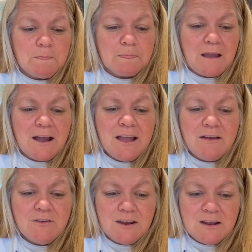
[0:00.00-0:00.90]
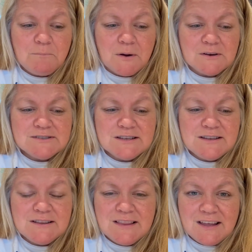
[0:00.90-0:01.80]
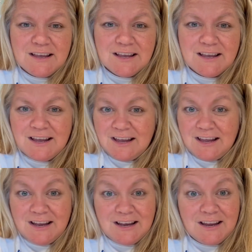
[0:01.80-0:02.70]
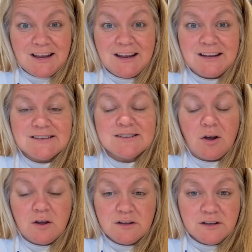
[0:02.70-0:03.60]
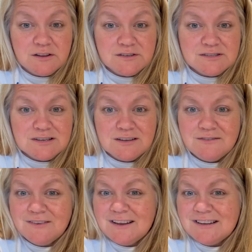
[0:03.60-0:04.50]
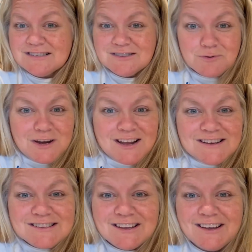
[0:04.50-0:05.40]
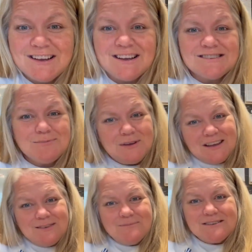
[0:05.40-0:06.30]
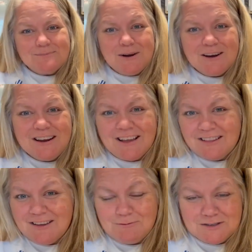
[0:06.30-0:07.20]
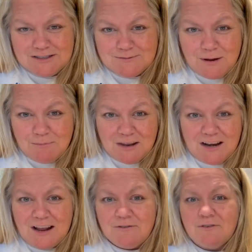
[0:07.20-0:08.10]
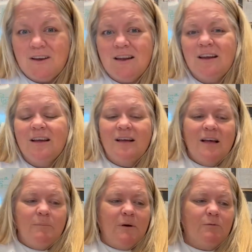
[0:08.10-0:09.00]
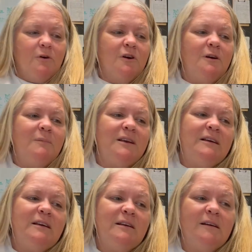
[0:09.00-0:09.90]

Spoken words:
I have an in-person thing, and it is all-inclusive. It is 3 days long. It's me and Miss Mariella, which is my Mennonite friend, but we're going to be